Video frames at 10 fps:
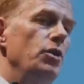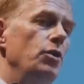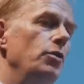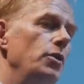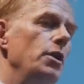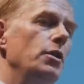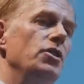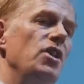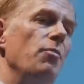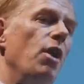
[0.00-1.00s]
But you don't
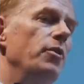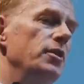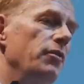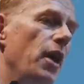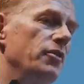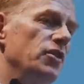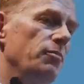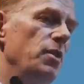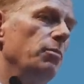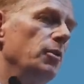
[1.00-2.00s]
need the same hundreds of
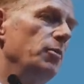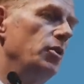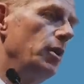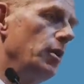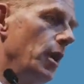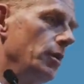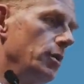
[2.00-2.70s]
thousands of people to be doing